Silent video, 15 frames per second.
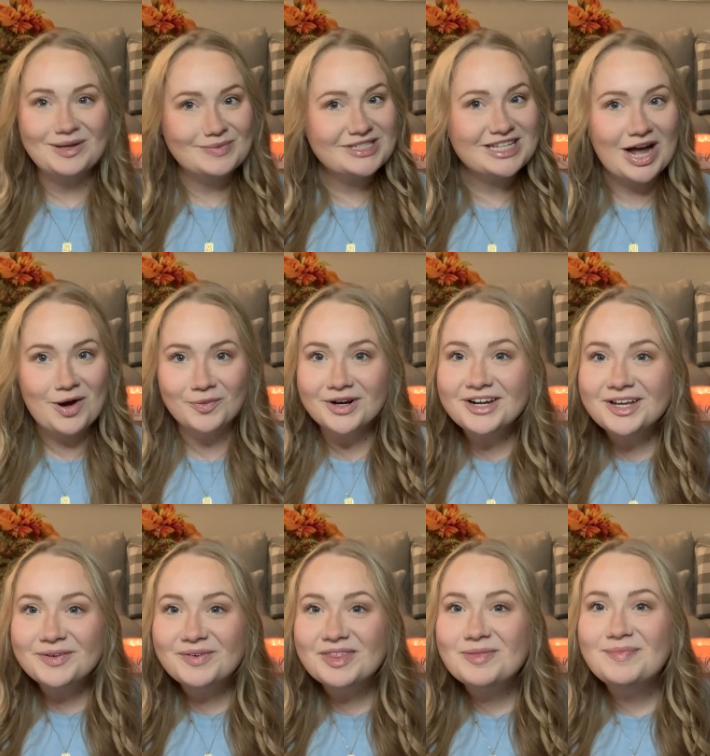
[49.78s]
was not
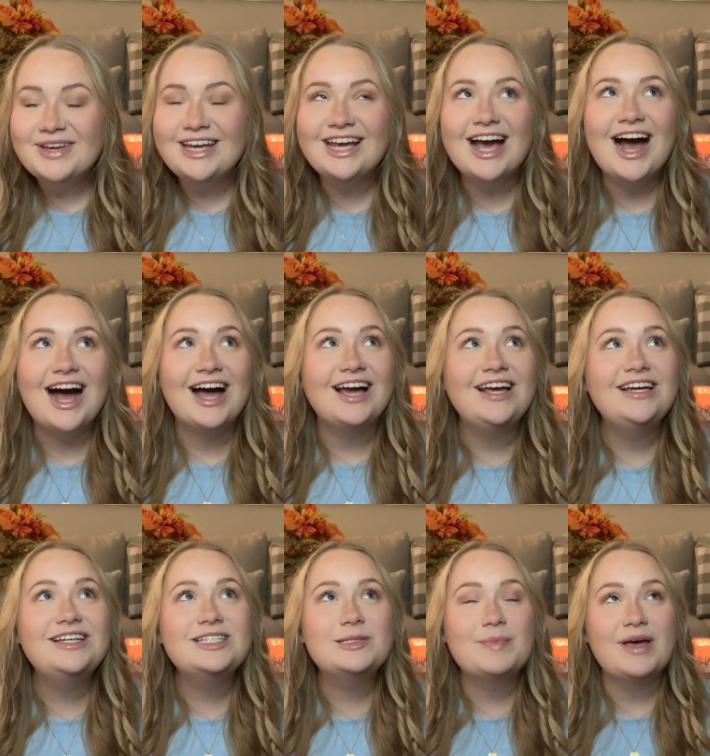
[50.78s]
working with me.
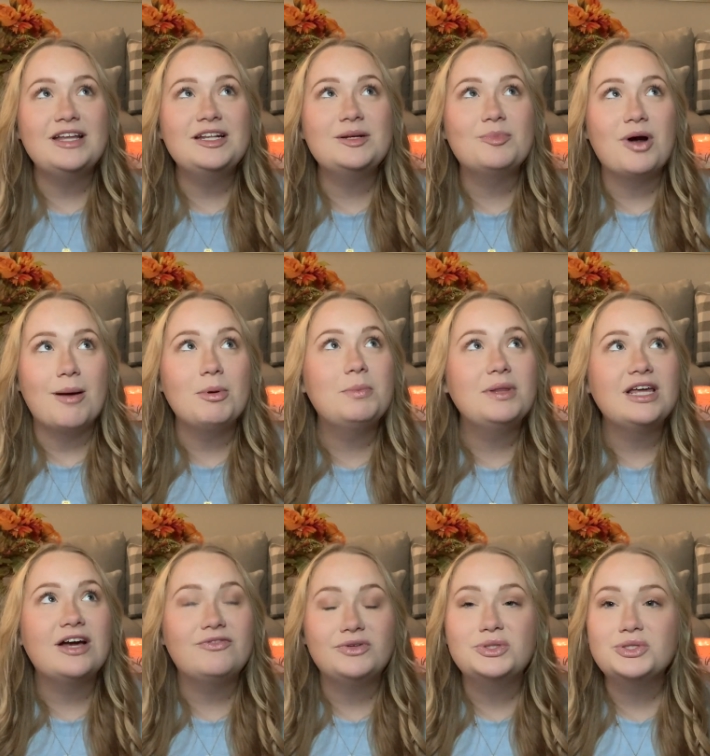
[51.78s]
I spent probably
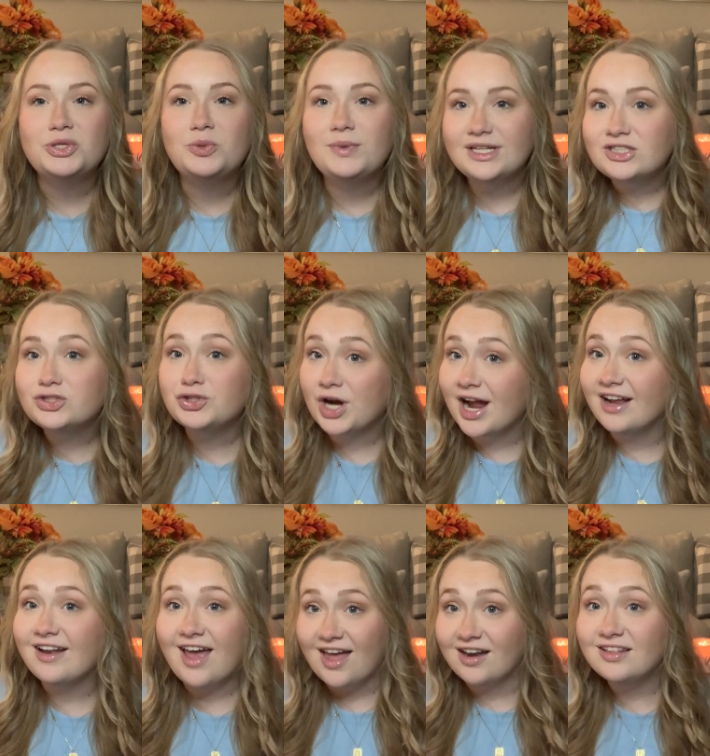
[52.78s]
a full 2 weeks trying
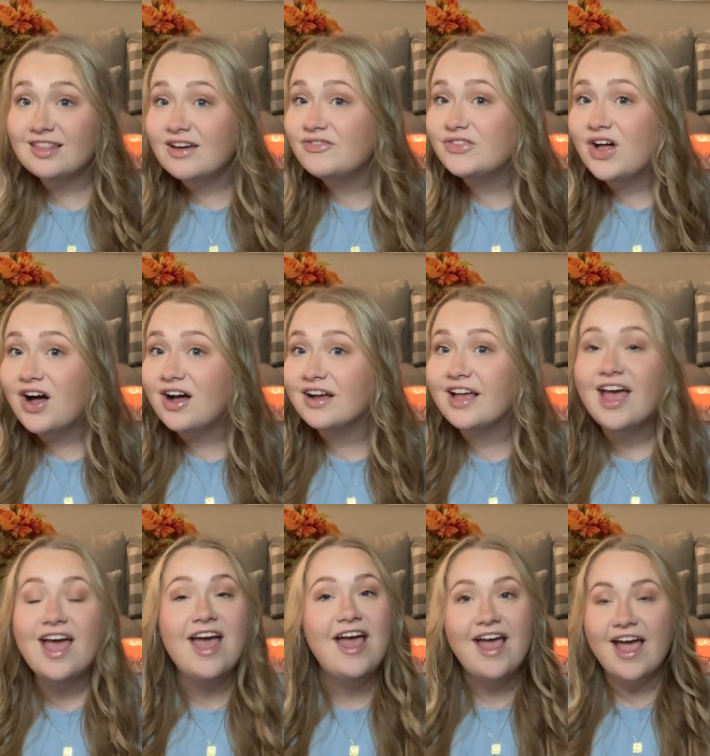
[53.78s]
to edit that vlog
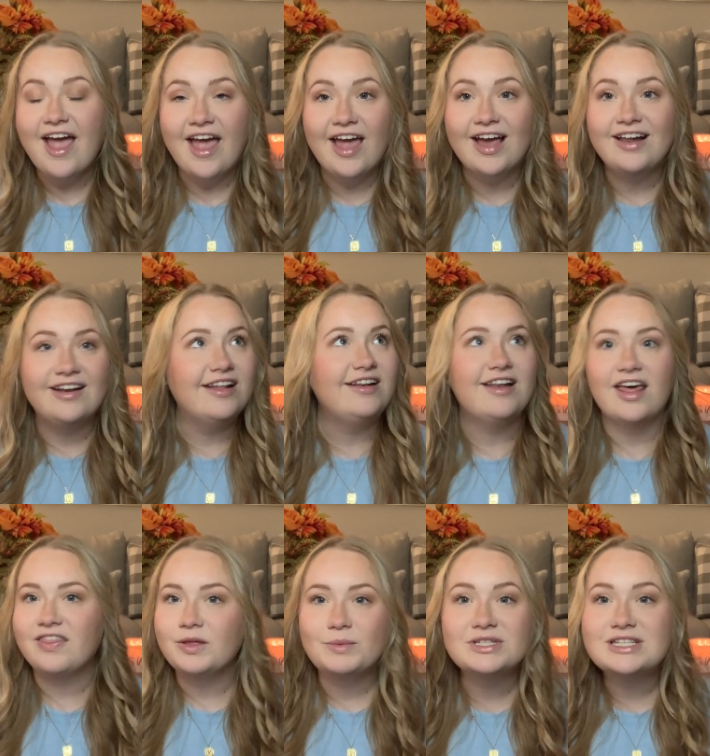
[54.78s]
and
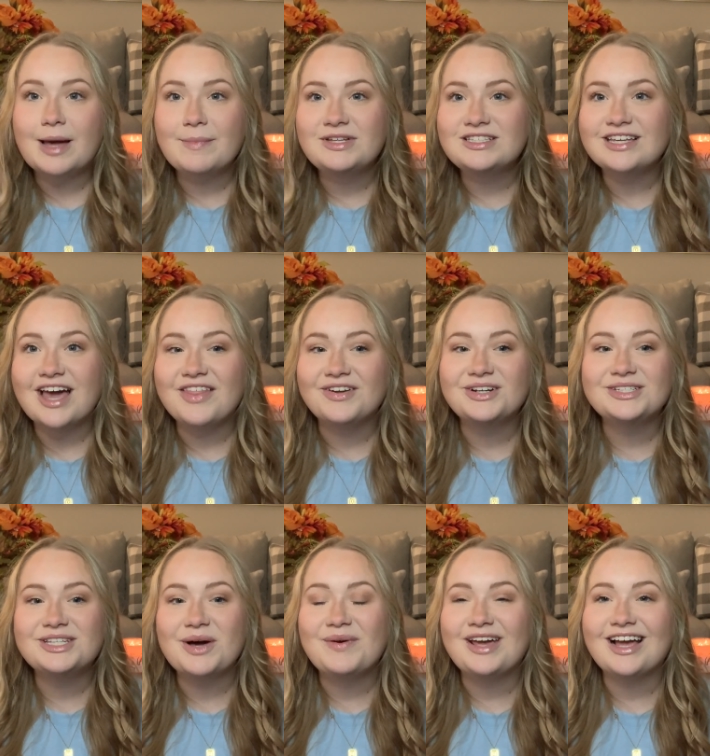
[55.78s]
nothing was coming together,
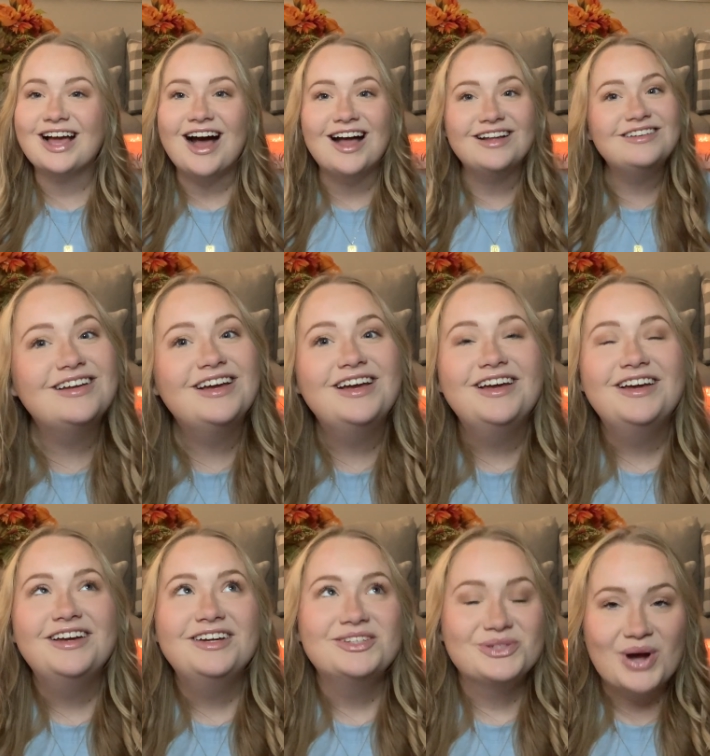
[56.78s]
so it got
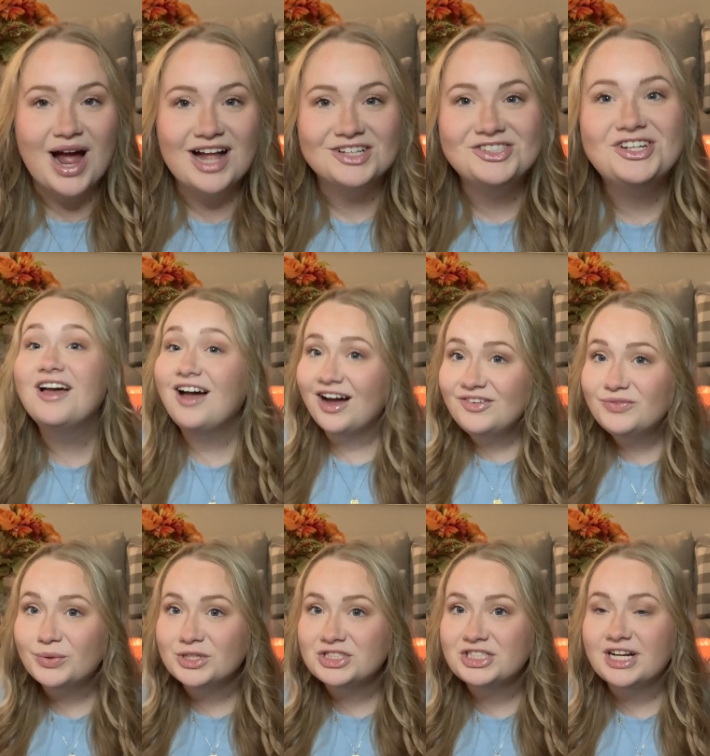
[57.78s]
scratched,
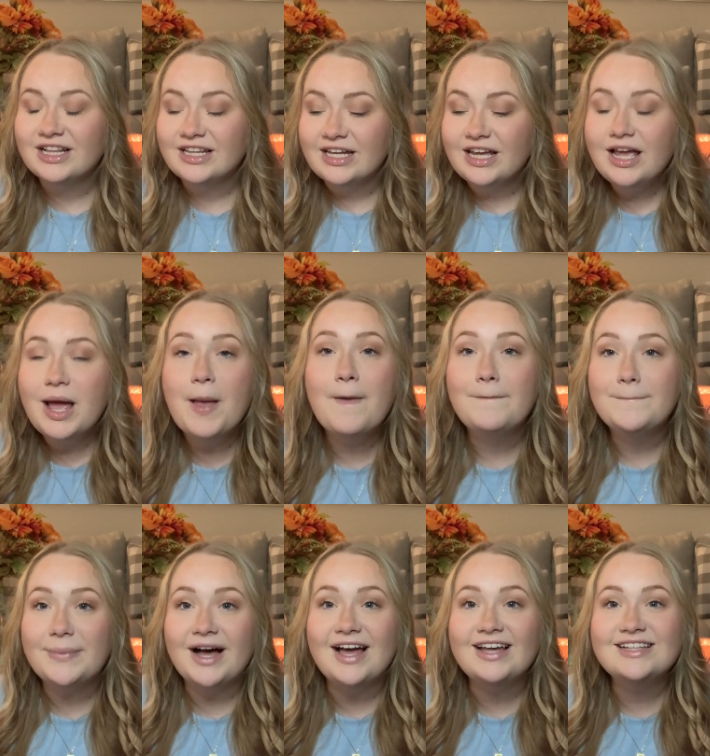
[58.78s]
unfortunately.
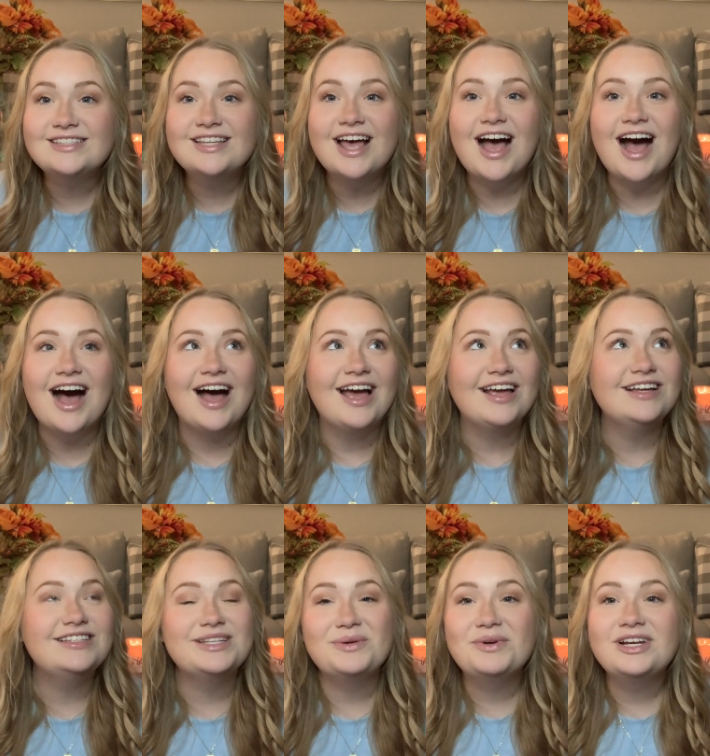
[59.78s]
But I
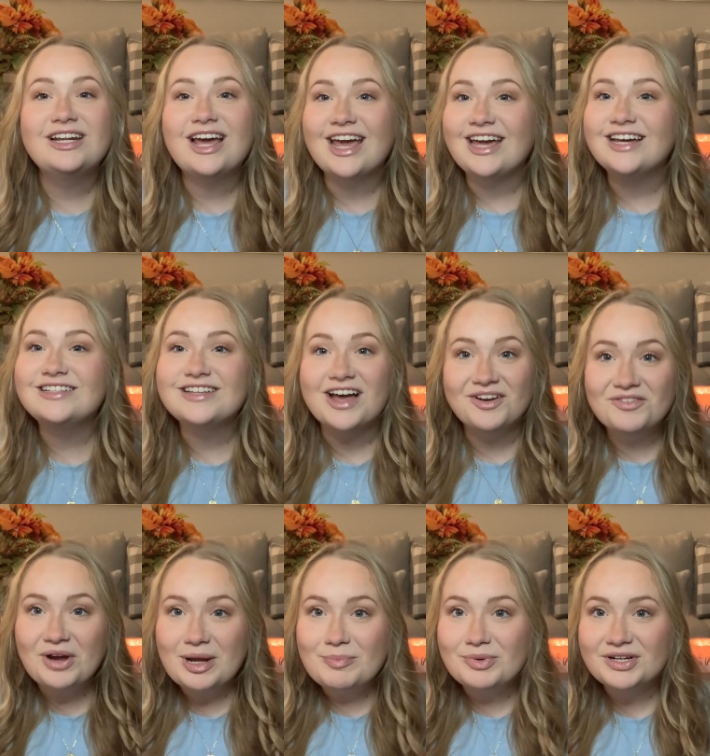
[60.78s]
did read a ton of great